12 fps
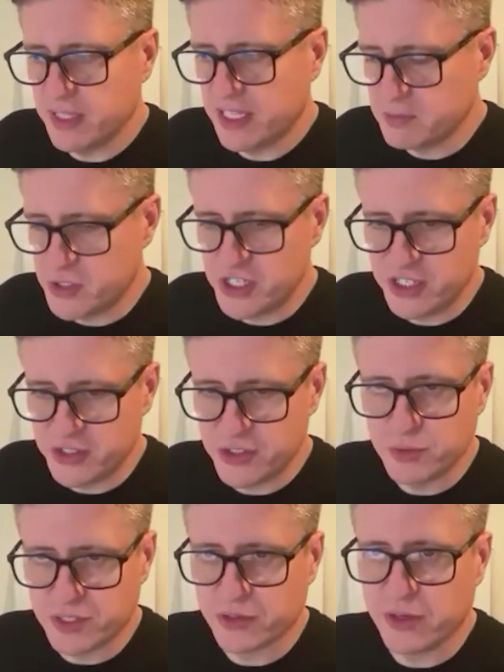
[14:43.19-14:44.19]
let the machines
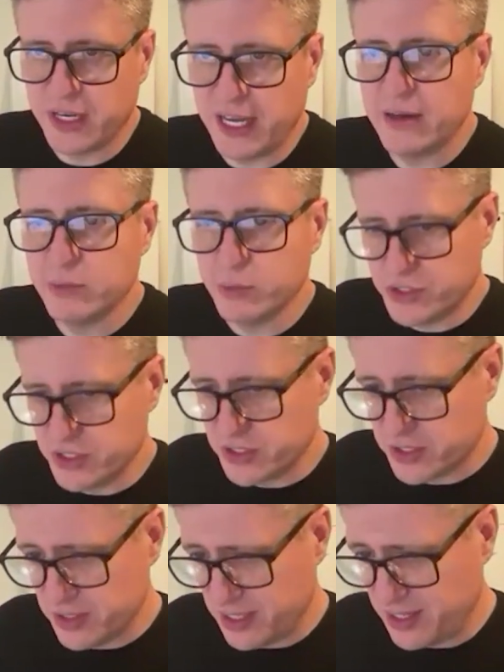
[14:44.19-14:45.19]
do what they're good at, which
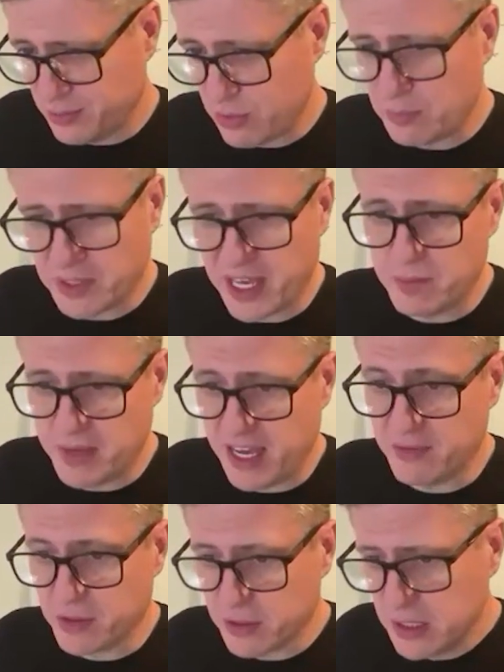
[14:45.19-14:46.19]
is uh, replicate
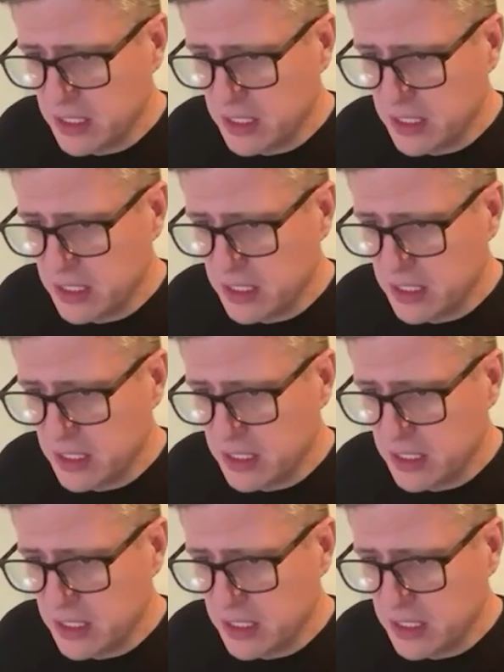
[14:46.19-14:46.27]
behavior.